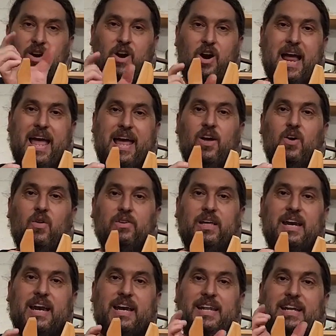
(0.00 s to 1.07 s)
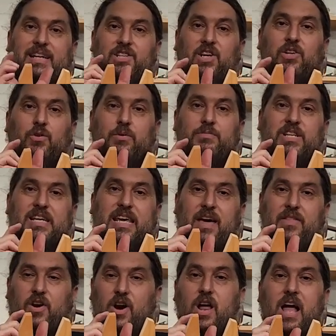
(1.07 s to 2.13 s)
are angled and I needed to glue them
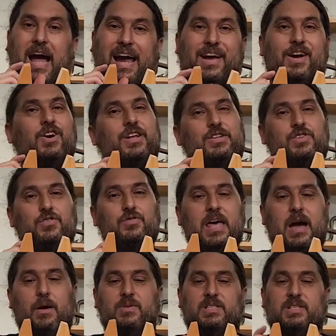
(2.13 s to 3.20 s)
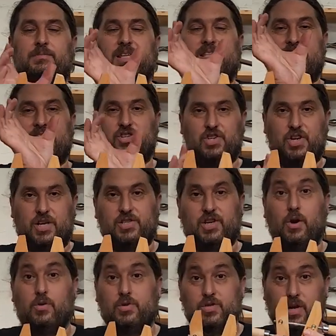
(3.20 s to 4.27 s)
together, I couldn't do that with something that just
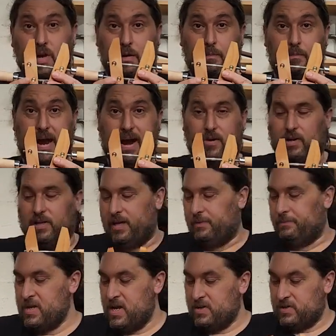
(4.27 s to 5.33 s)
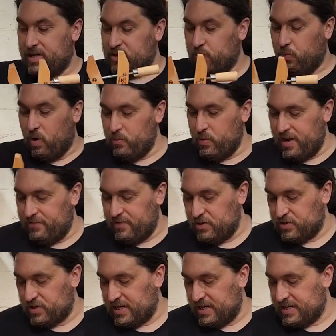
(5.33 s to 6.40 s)
goes parallel. So that's one way of
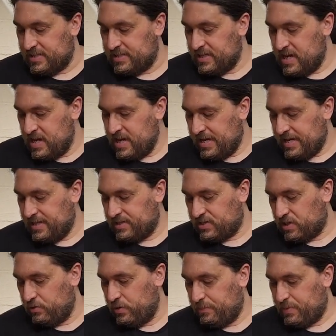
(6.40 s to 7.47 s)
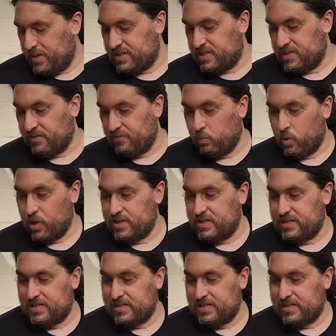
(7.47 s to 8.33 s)
using it, is gluing pieces of wood